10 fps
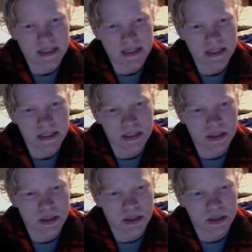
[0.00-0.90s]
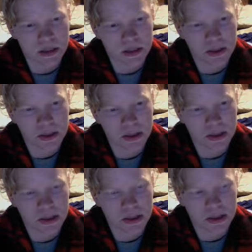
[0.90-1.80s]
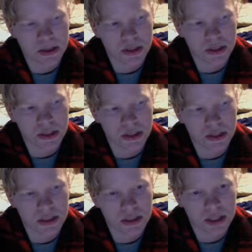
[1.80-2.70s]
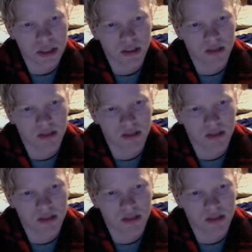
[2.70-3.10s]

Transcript: Nothing is said.